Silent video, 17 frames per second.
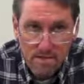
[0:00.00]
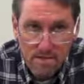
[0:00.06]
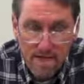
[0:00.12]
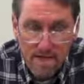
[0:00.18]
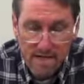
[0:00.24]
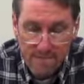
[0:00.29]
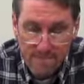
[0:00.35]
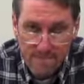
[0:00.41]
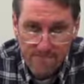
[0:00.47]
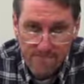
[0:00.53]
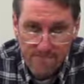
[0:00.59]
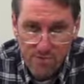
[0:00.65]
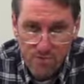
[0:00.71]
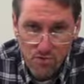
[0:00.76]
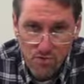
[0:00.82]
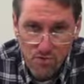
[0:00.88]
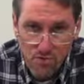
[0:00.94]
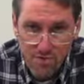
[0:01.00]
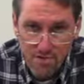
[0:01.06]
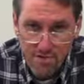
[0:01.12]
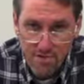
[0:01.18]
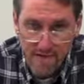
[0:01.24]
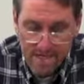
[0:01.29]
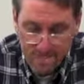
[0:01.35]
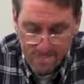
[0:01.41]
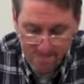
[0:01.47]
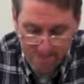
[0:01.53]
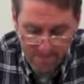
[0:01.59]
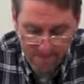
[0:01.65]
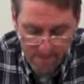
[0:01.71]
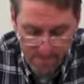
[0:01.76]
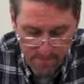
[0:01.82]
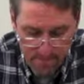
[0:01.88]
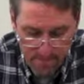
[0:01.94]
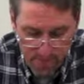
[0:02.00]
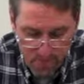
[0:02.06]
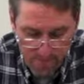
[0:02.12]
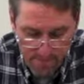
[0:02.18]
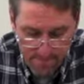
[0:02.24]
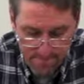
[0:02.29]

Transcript: tied up in the fuel with the Jacksonville van pool.